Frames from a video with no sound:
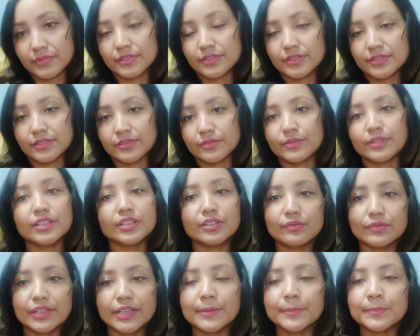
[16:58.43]
So in
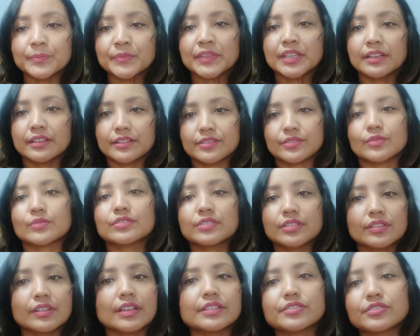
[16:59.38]
a way, it shows
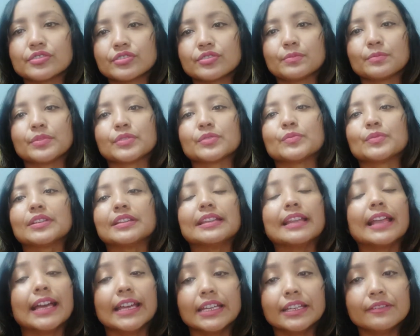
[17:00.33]
the relationship between
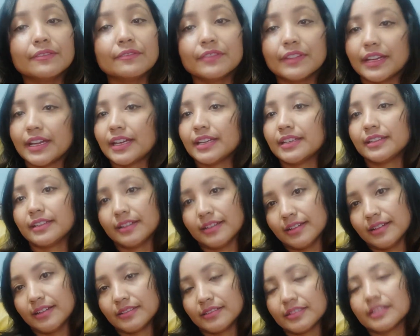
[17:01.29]
life and
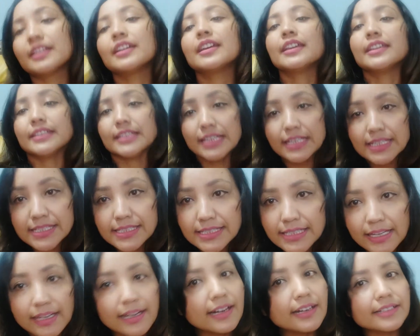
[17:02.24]
art. Yes,
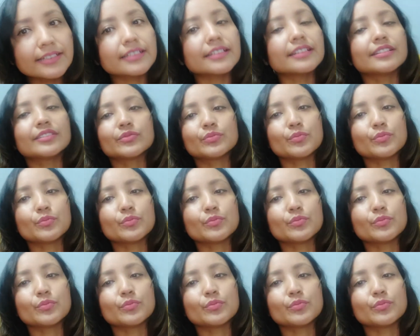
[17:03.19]
art is